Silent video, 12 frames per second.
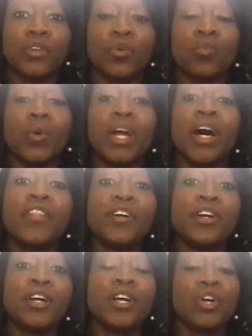What
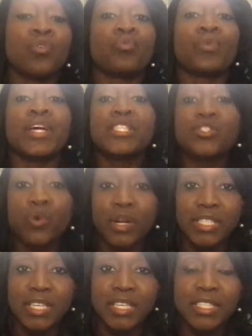other
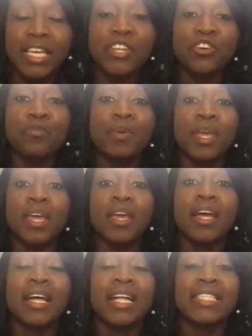resources can you
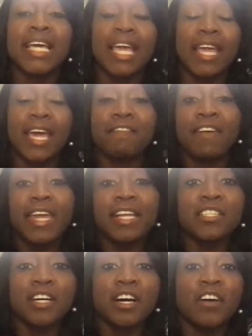be taking
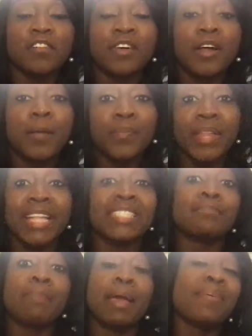advantage of that's
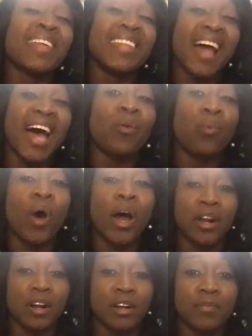maybe not
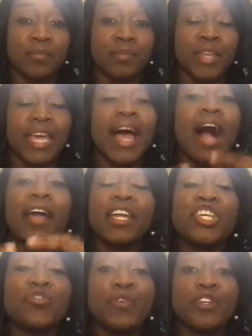water? And how can
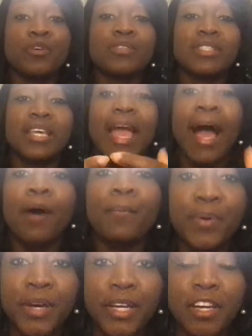you reduce the
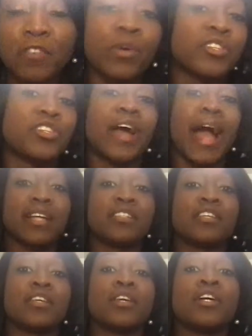output of what you're
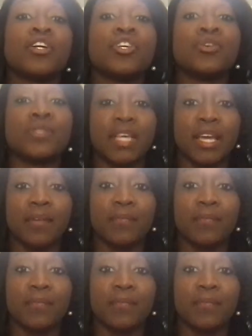actually using?